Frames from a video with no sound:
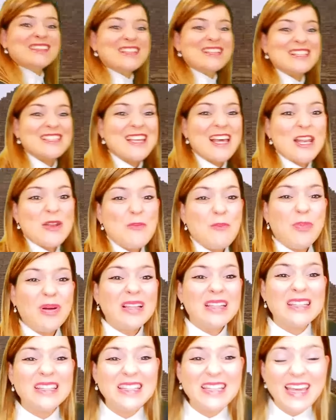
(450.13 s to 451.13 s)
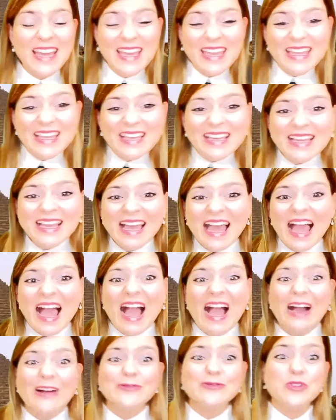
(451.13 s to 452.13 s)
to send plague
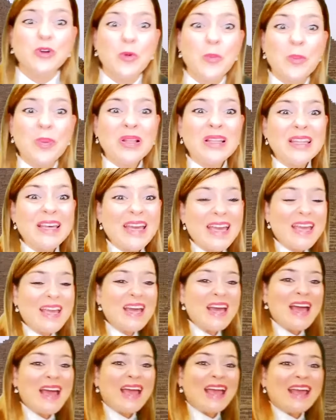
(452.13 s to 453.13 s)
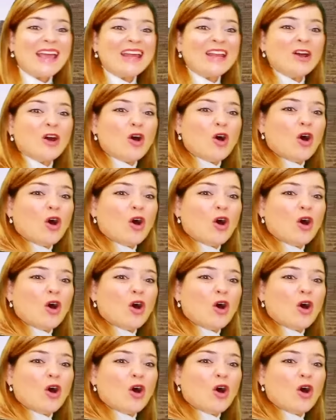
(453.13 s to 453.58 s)
after plague in